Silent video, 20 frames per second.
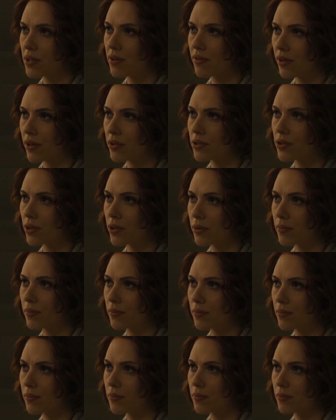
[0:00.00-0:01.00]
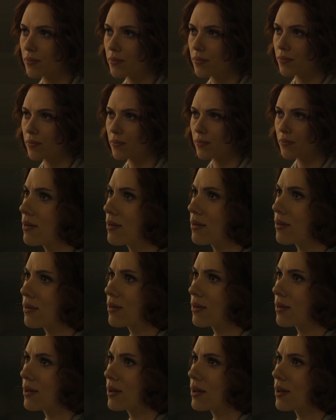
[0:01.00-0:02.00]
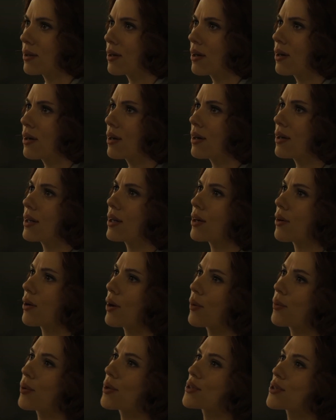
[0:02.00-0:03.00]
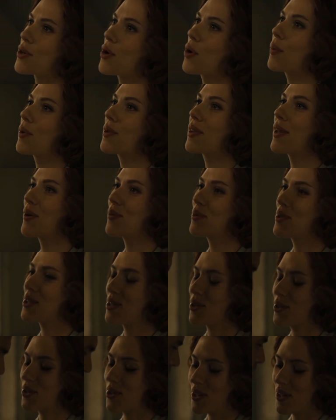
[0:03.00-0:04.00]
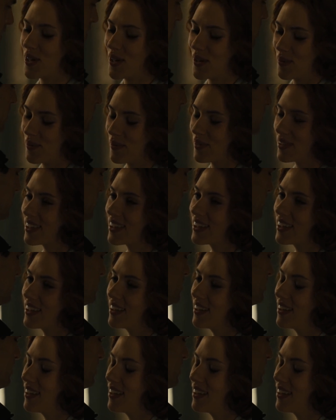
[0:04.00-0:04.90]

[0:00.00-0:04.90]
and a sleek leather outfit that made every man want a secretary like her. In the